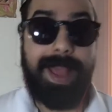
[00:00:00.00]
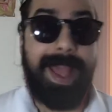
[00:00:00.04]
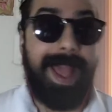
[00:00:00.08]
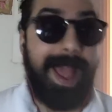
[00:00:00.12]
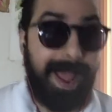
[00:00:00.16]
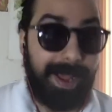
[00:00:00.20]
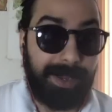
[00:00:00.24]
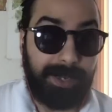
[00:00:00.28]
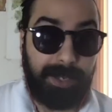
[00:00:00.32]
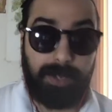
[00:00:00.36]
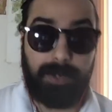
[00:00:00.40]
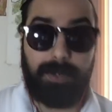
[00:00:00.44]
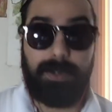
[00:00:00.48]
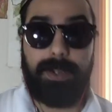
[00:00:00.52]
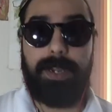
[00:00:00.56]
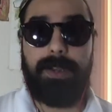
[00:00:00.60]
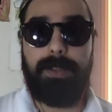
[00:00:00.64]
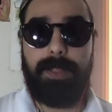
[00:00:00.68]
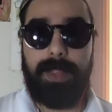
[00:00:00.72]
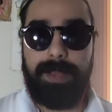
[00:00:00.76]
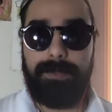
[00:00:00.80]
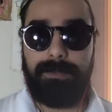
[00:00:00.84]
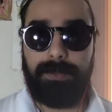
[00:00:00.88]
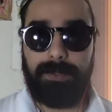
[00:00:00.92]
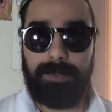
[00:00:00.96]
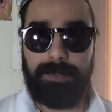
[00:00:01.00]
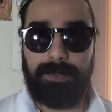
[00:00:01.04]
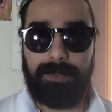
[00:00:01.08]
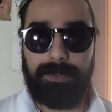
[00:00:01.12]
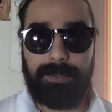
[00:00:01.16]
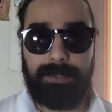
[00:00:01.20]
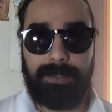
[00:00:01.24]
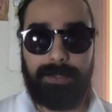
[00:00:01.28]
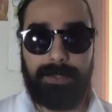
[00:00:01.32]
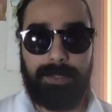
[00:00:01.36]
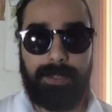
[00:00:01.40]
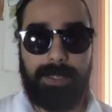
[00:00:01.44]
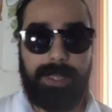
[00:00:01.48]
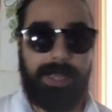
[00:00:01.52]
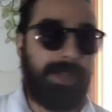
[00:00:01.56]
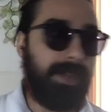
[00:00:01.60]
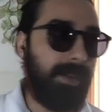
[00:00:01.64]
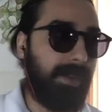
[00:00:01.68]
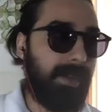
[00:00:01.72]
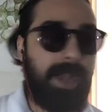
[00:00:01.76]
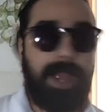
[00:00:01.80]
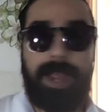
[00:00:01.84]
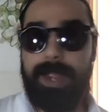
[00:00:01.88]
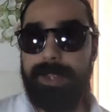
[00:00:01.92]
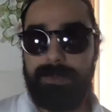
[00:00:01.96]
accurate level in
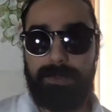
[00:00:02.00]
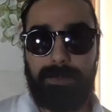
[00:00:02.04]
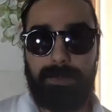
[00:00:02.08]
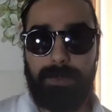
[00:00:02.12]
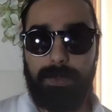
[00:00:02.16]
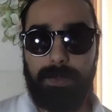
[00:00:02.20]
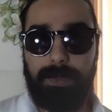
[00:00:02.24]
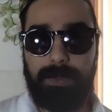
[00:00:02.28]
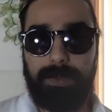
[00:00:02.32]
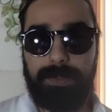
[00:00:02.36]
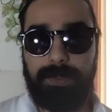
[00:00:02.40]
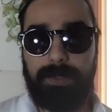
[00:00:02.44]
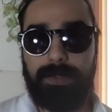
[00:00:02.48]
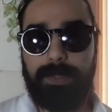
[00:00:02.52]
high schools.